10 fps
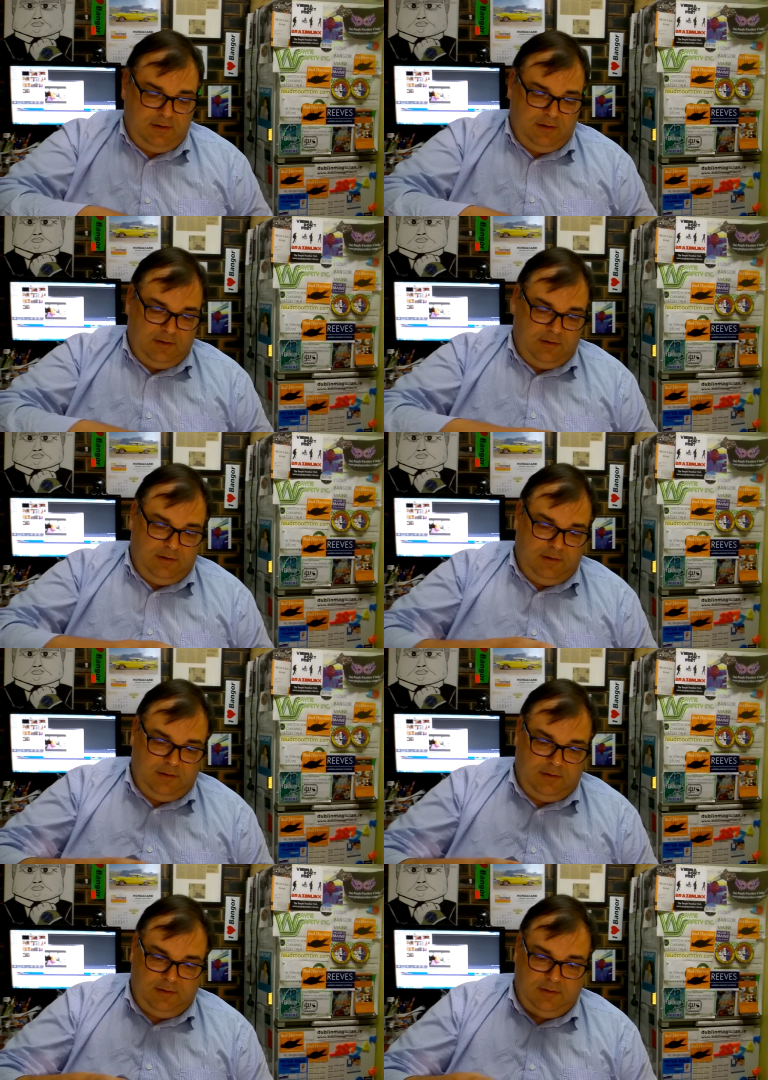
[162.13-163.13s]

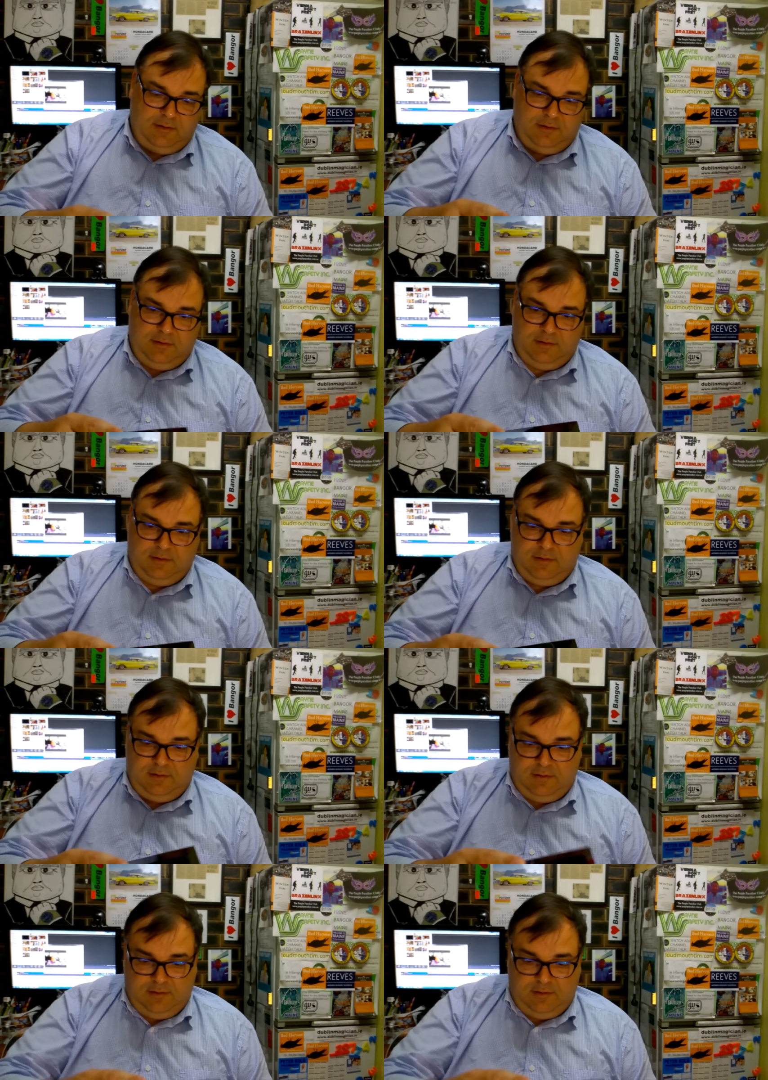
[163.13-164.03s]
(no one is talking)